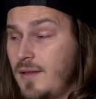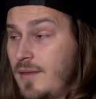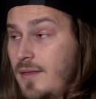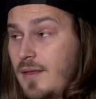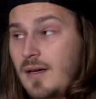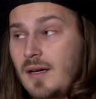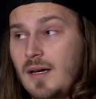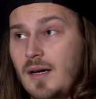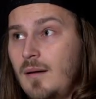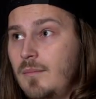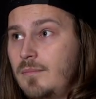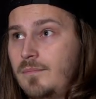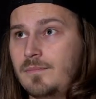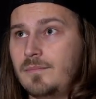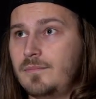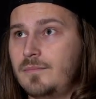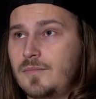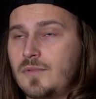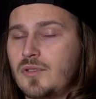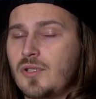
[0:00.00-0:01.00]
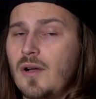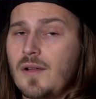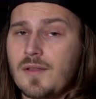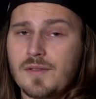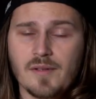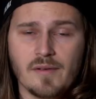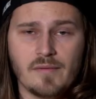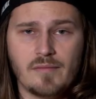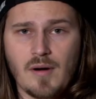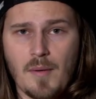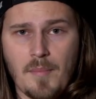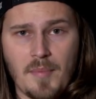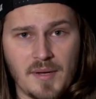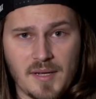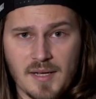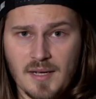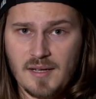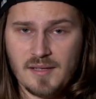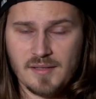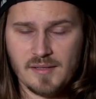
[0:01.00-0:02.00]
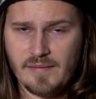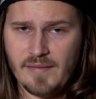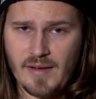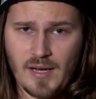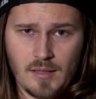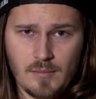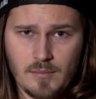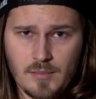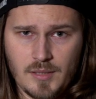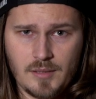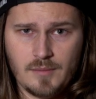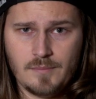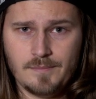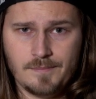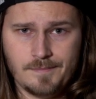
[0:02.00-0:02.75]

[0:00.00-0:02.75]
There are tons of replicas available.